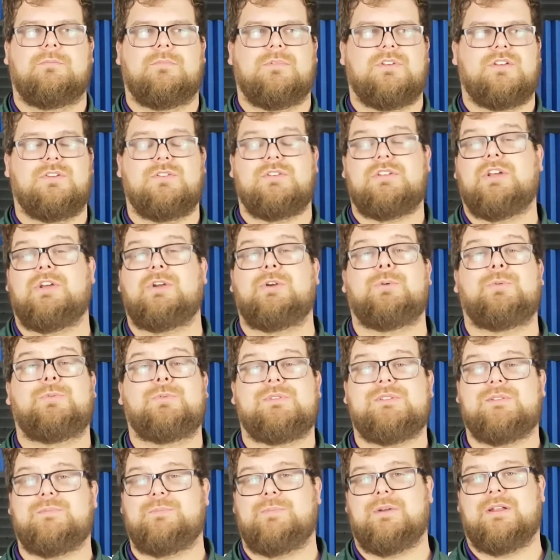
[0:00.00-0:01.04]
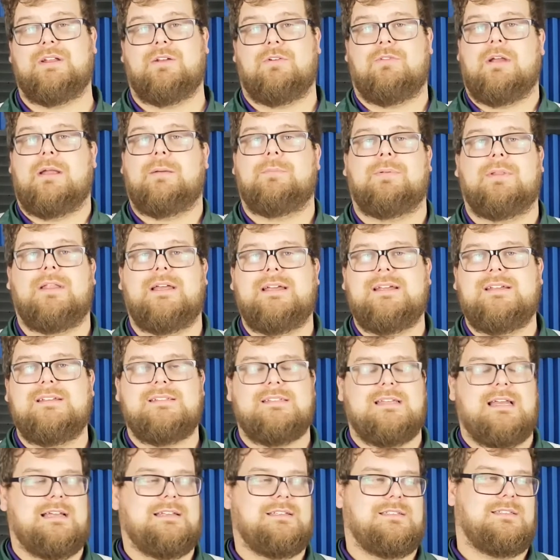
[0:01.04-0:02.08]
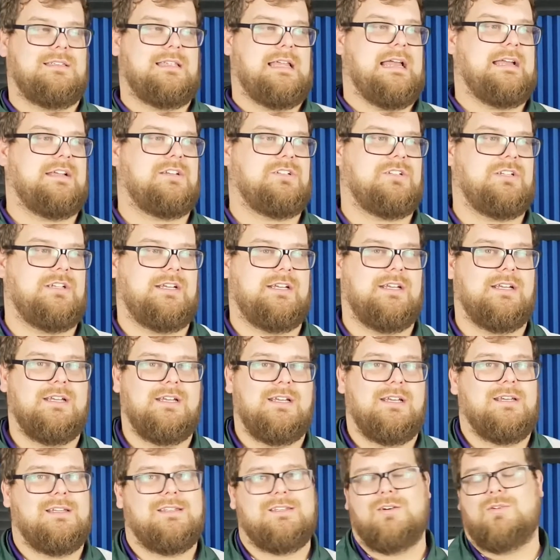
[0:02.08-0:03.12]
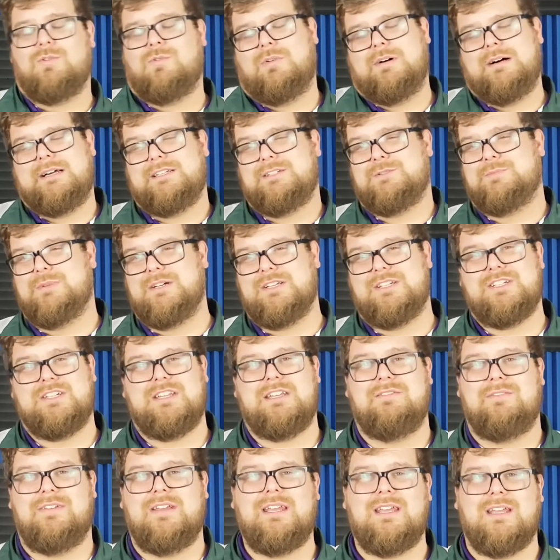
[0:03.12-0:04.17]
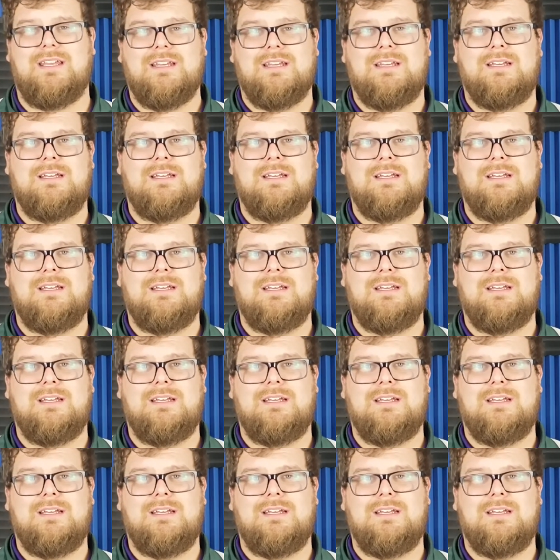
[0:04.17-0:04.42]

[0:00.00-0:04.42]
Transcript: YouTube's been a great place. I actually don't watch much TV.